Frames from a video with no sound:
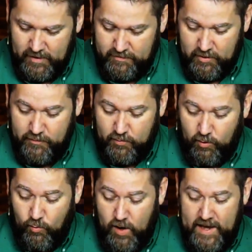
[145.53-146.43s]
So
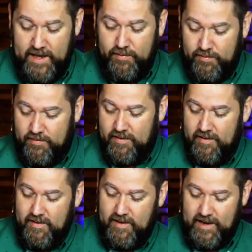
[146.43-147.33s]
for a wife
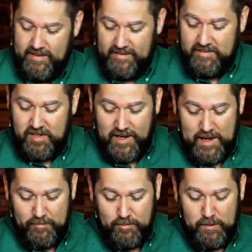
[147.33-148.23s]
at this
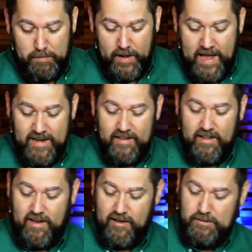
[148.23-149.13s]
time to abandon
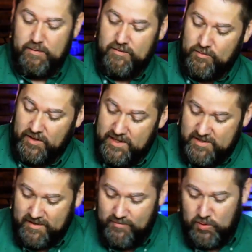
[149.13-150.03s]
the husband's
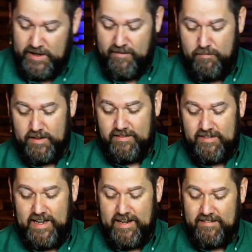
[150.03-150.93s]
religion would have been
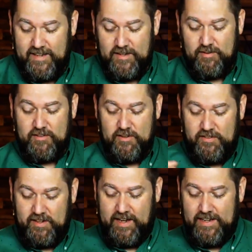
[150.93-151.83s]
seen as
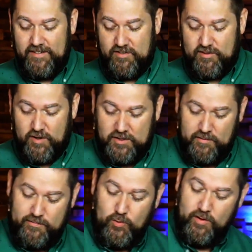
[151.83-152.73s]
introducing a
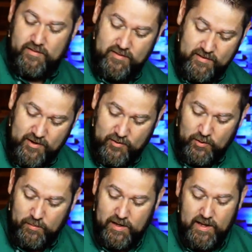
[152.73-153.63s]
destructive force into the
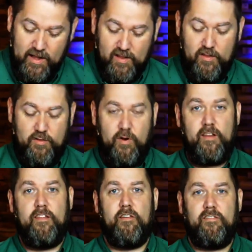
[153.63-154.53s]
home that
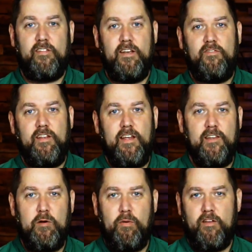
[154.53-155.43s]
threatened their safety
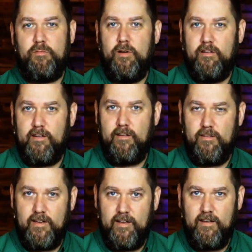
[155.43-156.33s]
and their prosperity,
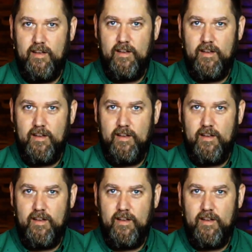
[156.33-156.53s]
okay?